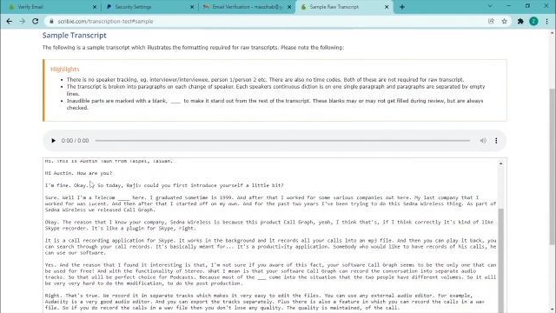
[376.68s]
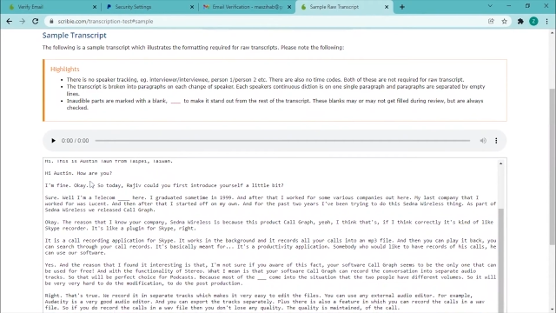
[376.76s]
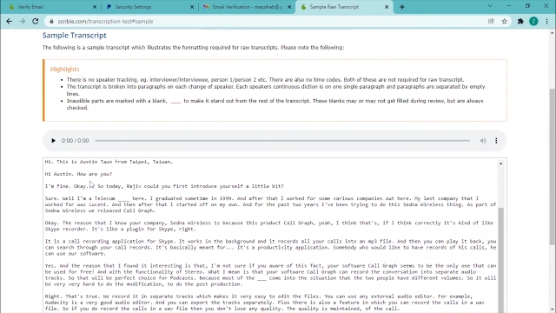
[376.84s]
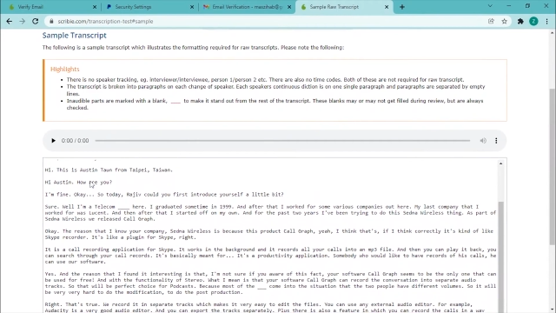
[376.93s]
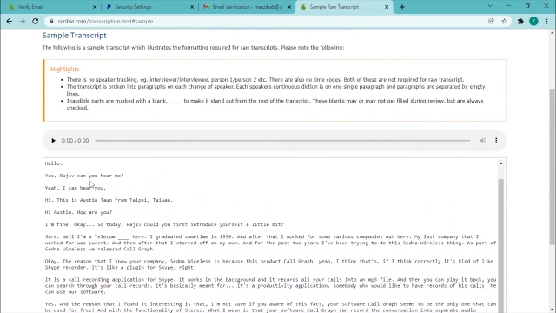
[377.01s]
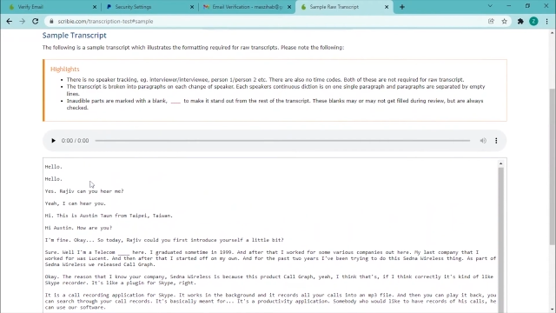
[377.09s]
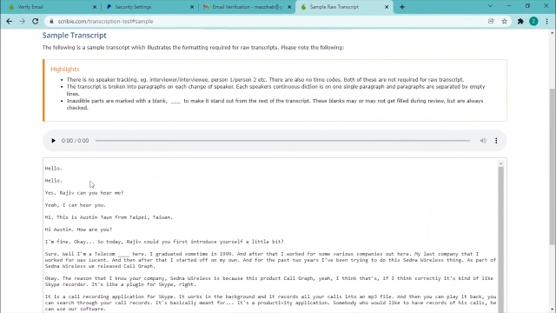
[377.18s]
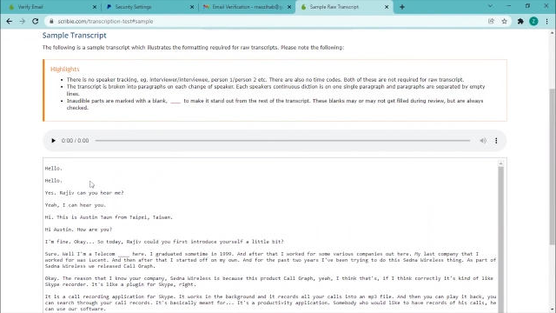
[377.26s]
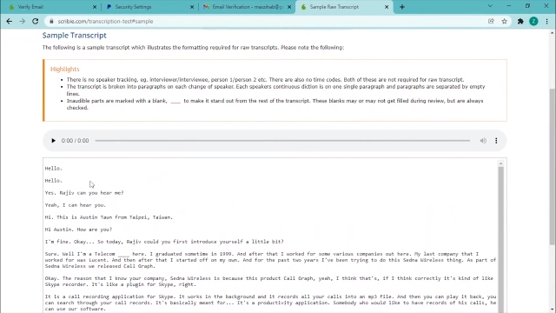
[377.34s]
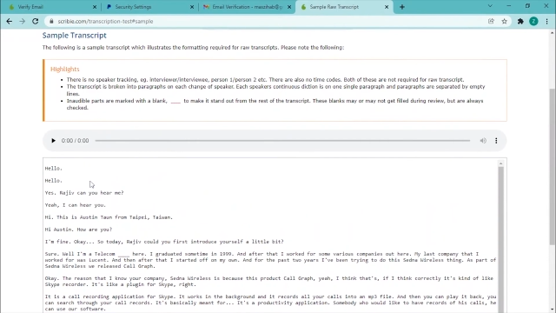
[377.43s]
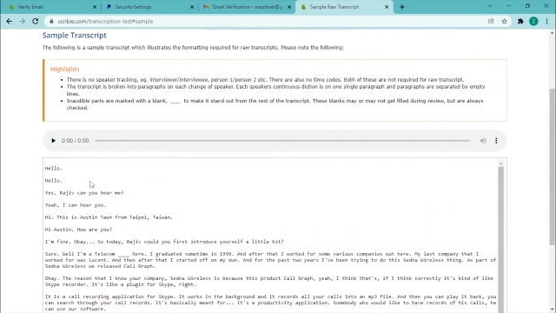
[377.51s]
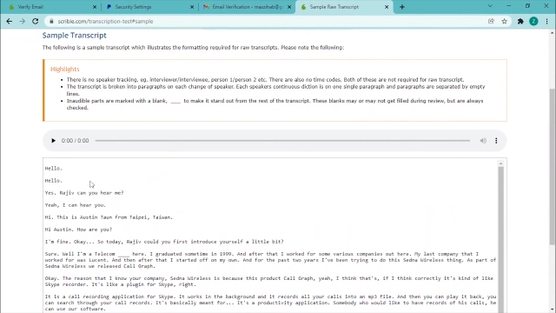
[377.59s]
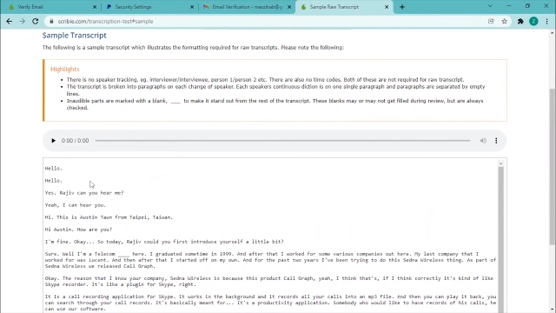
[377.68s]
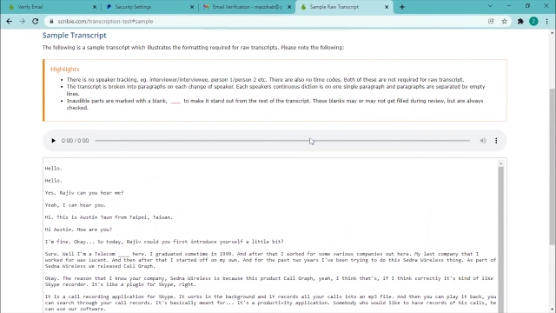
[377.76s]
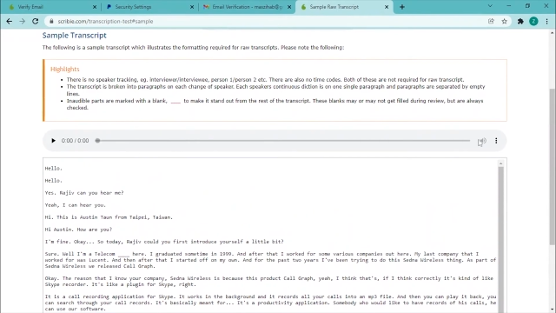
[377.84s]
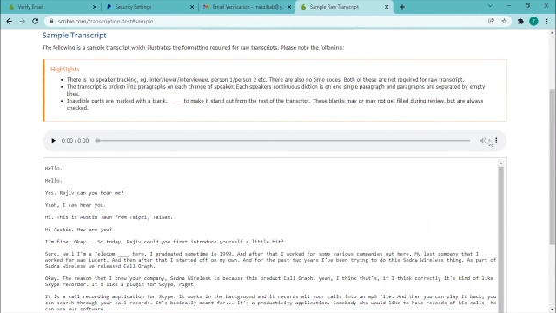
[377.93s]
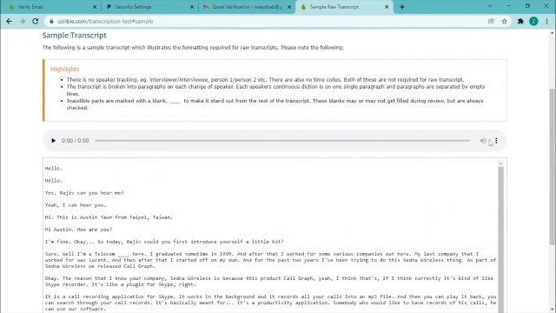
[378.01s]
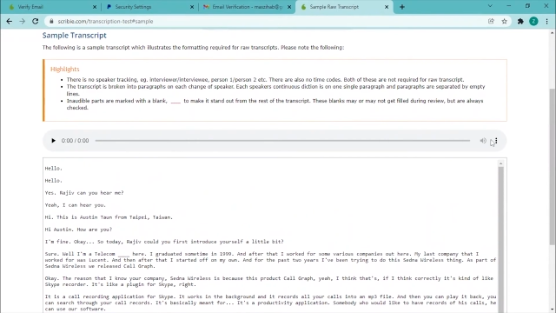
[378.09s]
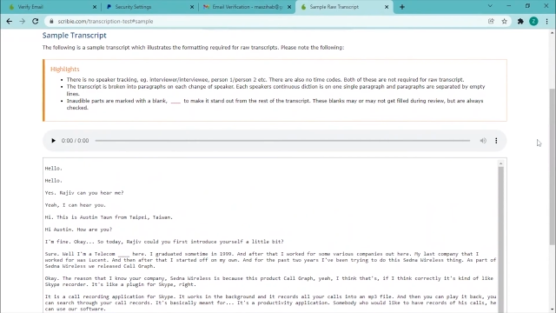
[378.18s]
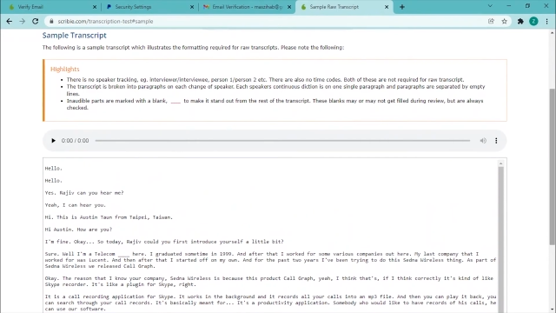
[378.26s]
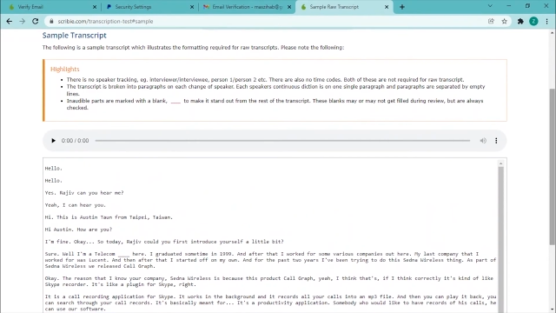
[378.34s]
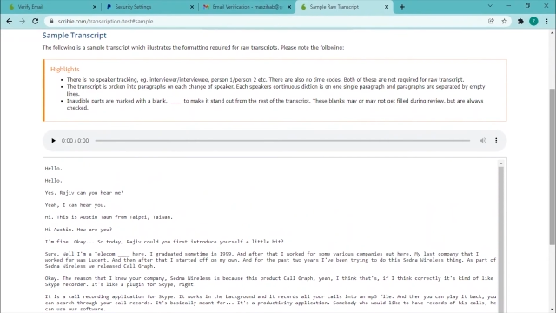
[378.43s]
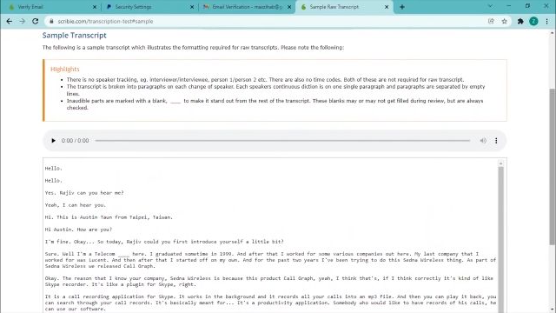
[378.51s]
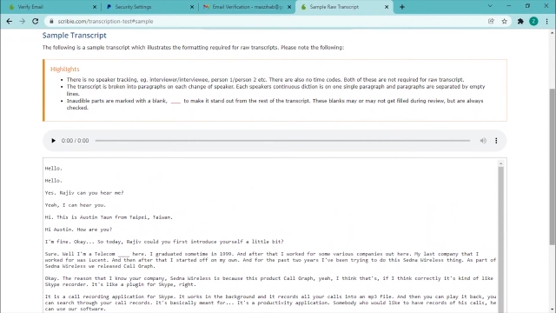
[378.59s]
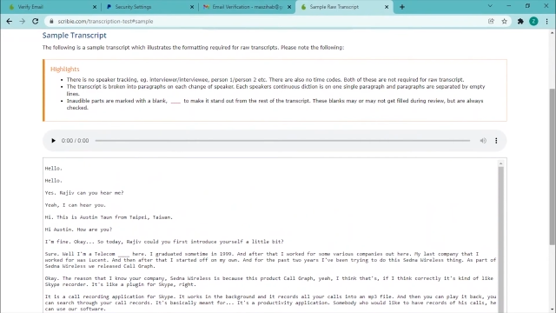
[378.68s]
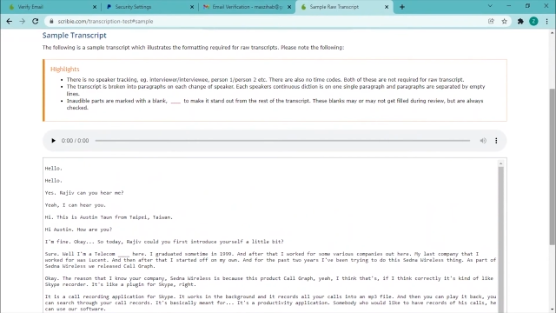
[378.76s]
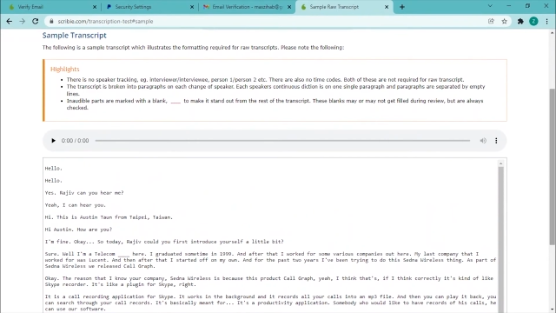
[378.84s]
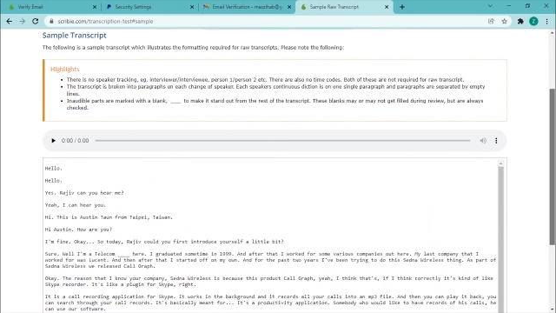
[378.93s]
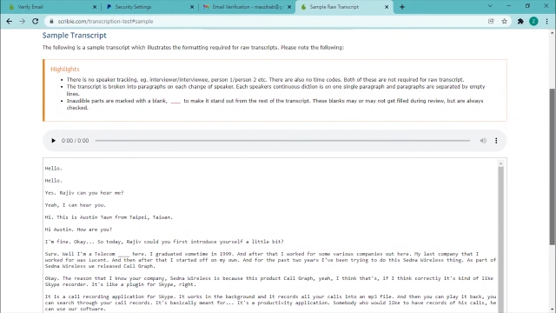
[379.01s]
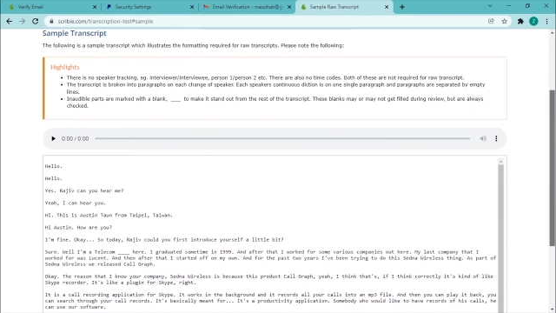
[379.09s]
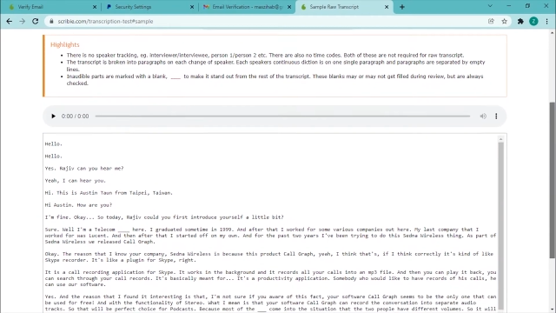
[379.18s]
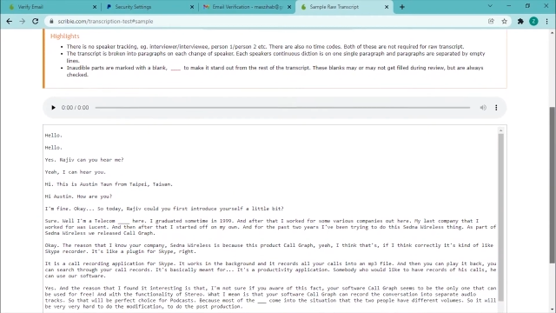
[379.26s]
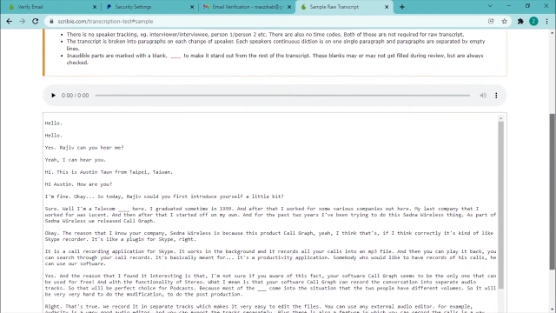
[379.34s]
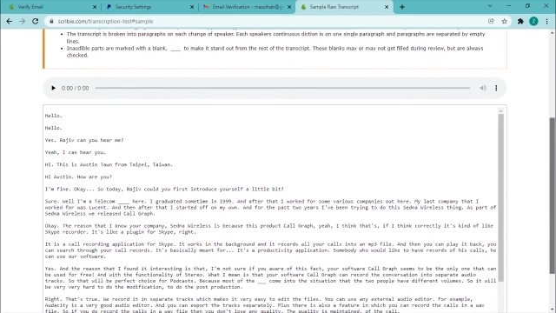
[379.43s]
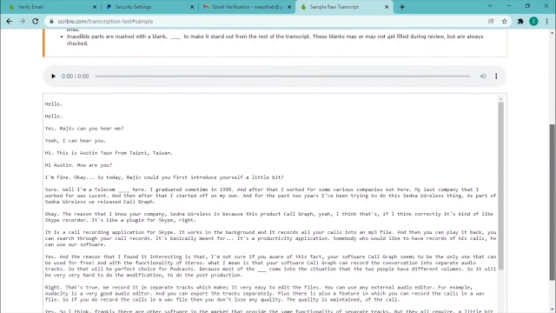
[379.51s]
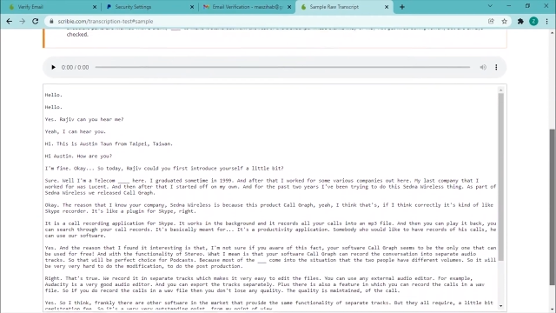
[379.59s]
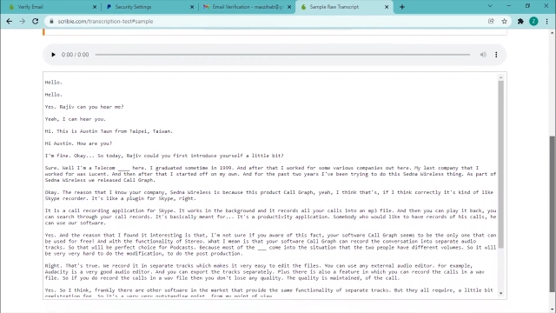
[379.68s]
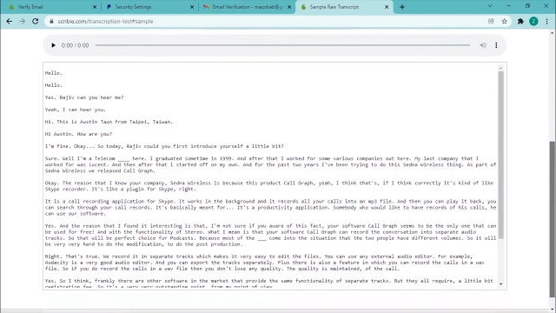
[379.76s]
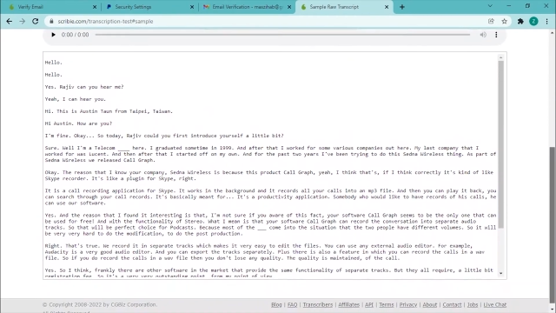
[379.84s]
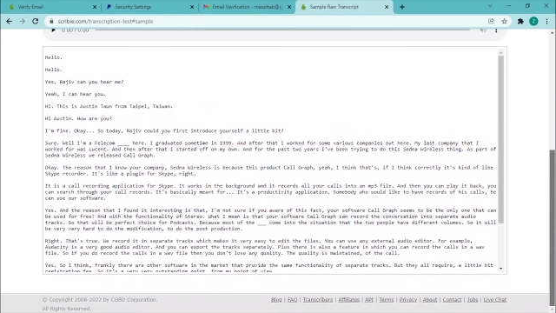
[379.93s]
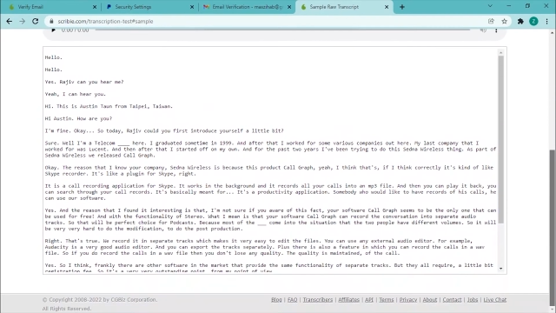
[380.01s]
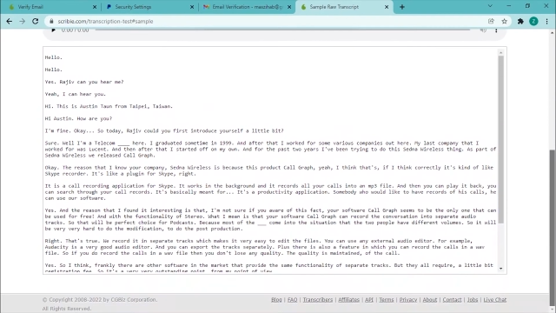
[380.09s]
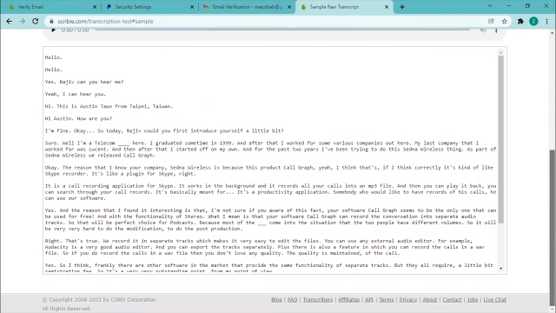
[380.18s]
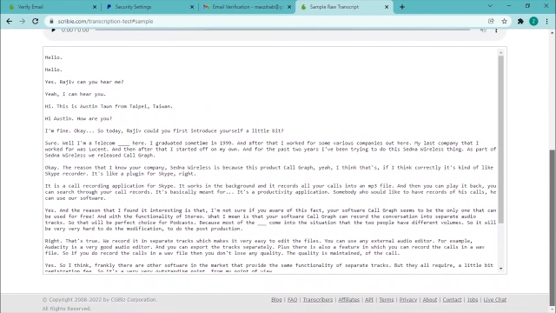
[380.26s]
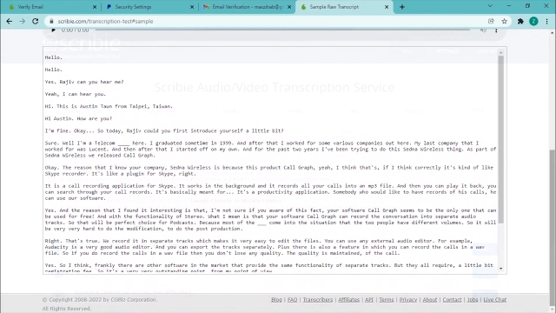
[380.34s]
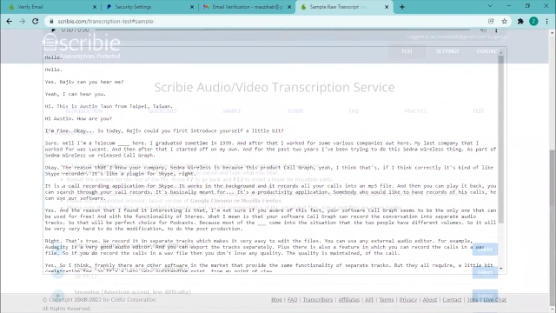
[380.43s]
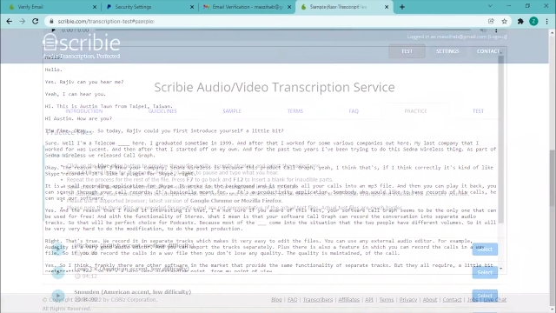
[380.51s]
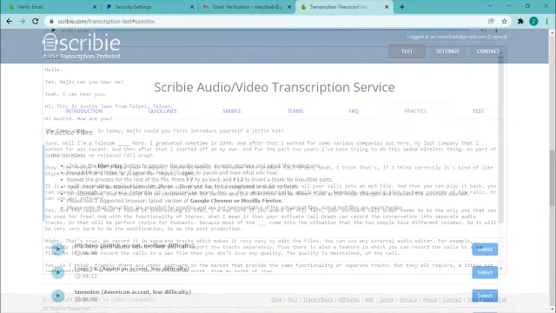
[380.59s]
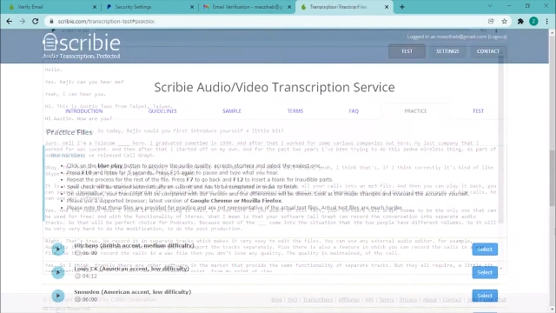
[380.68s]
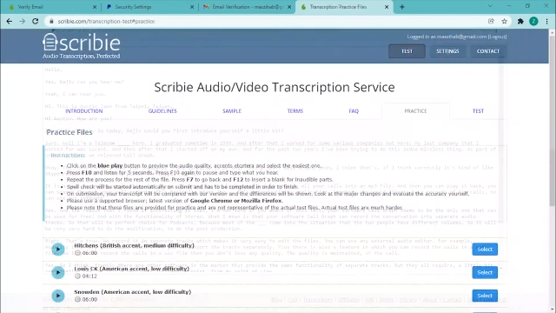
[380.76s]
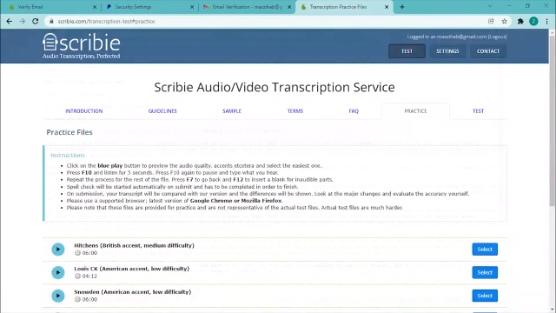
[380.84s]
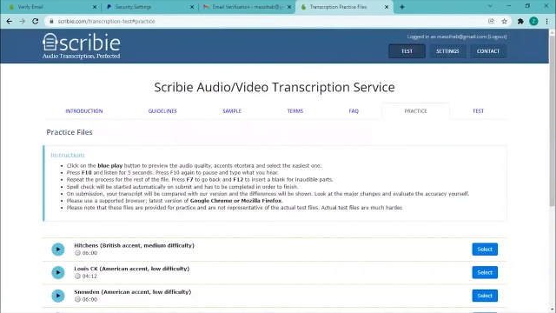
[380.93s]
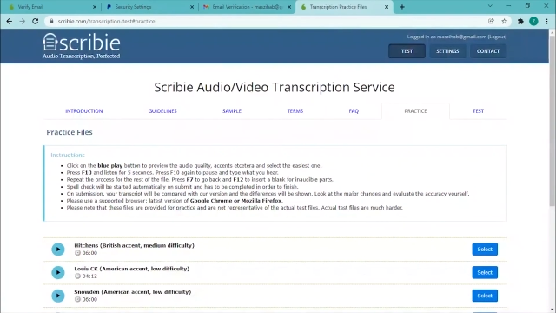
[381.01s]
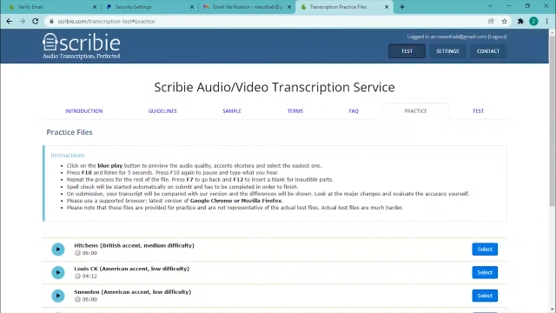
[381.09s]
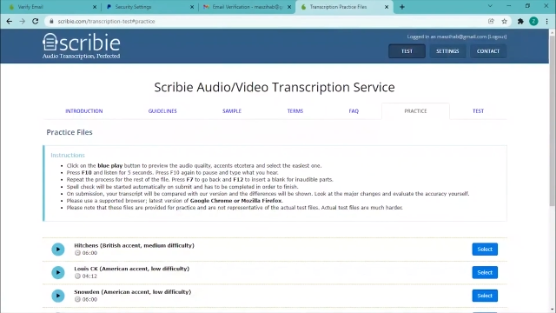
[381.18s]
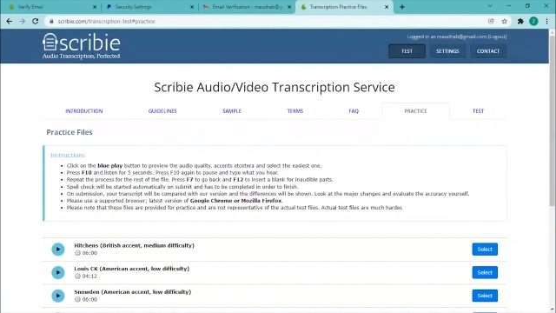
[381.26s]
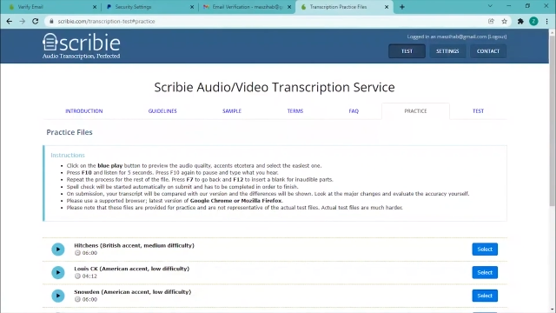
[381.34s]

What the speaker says: Nobody's mouth can be seen.